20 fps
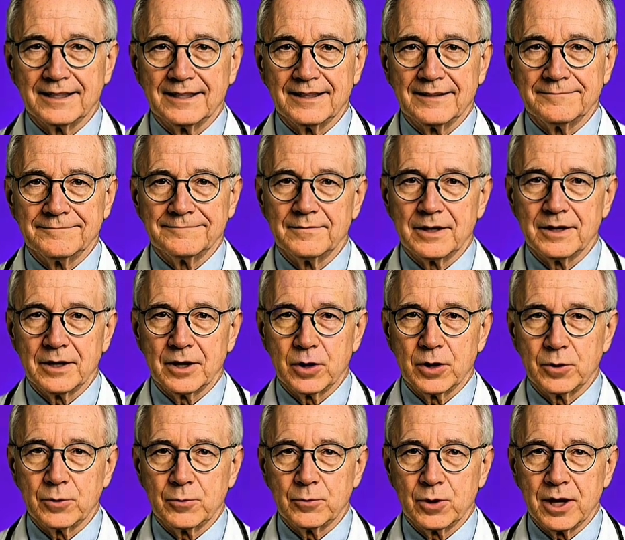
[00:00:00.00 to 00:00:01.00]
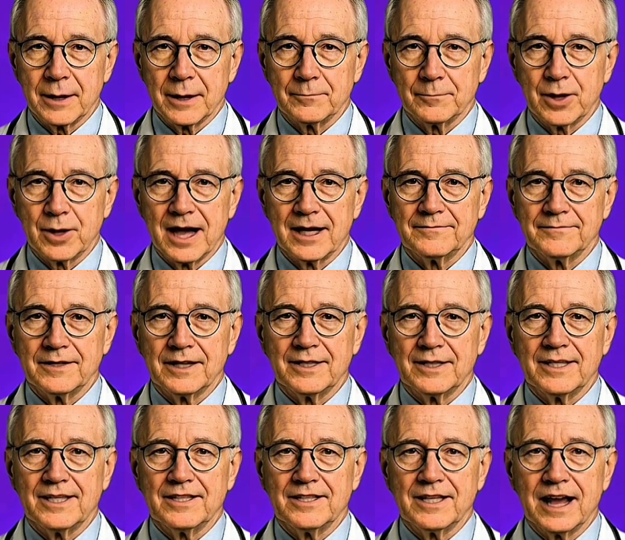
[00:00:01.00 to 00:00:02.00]
waking up at
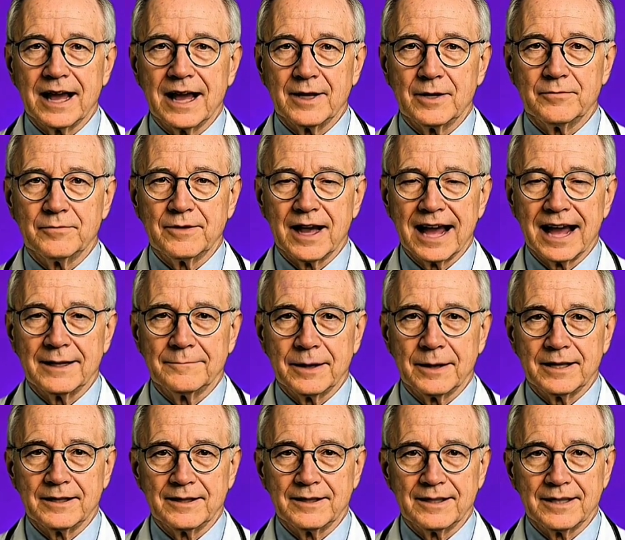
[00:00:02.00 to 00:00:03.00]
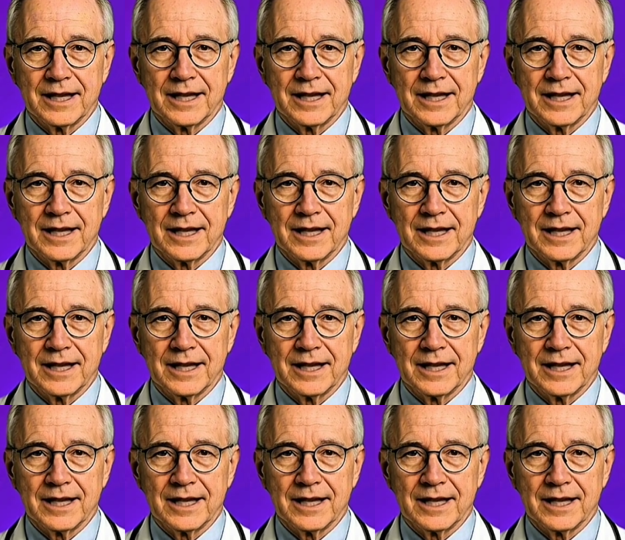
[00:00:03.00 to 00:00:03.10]
1:30 a.m.